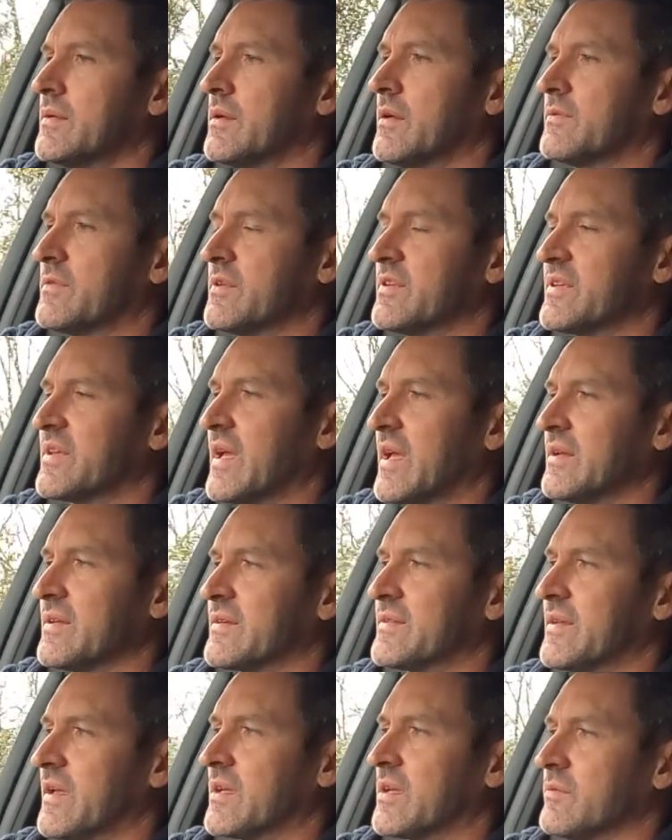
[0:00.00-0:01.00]
You have to just get
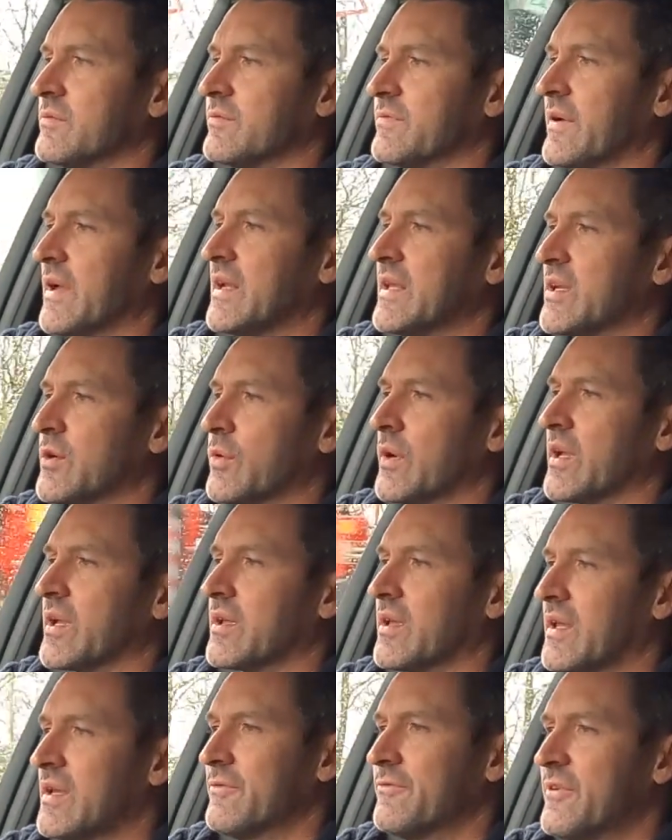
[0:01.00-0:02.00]
in a second fairly
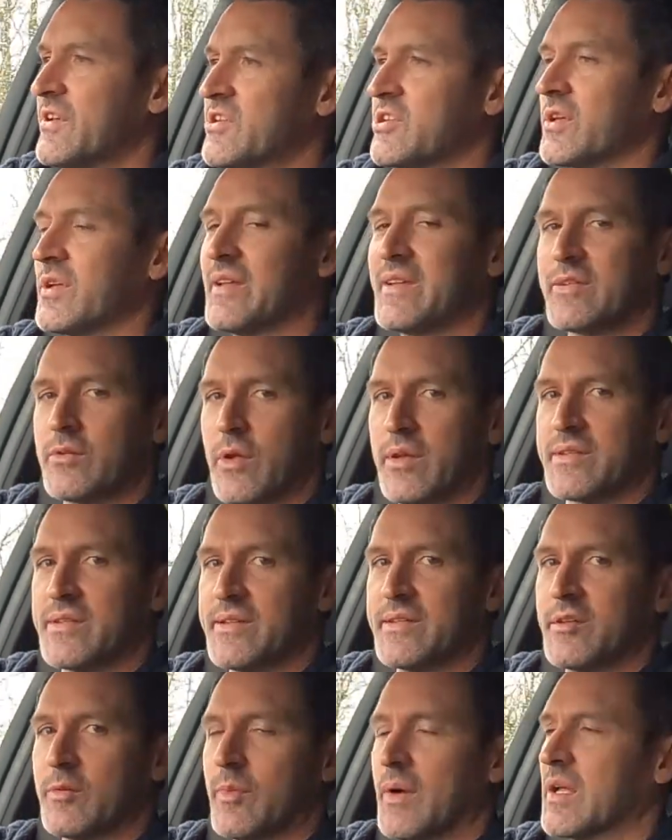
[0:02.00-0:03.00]
quick. Inefficient, it's not
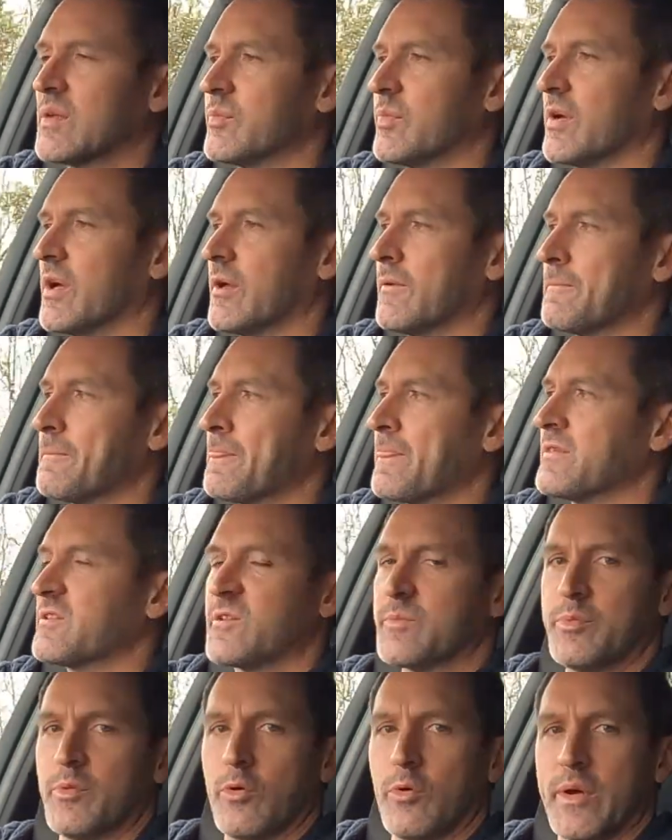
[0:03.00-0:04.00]
actually too bad, but
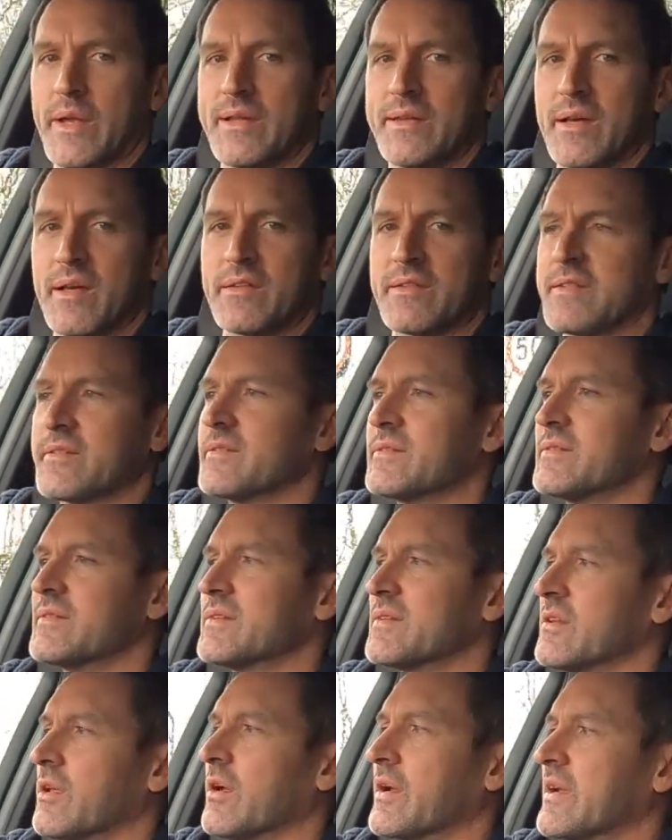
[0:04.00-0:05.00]
sport, it does
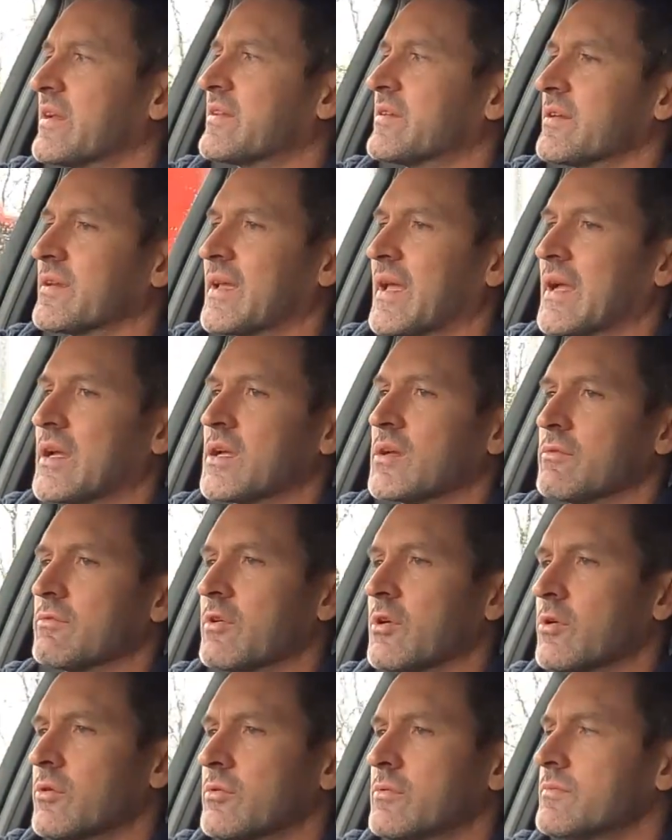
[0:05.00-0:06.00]
like to
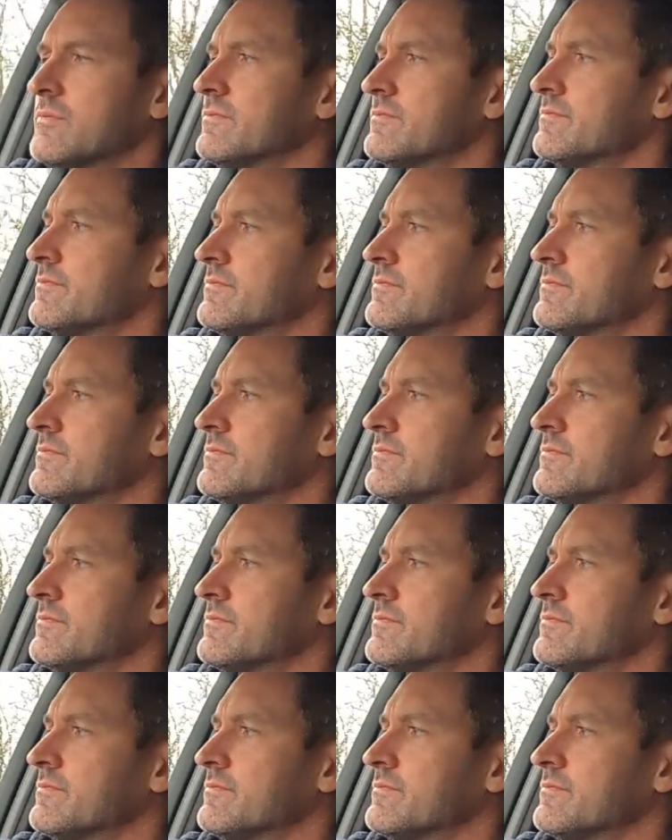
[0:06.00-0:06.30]
kangaroo.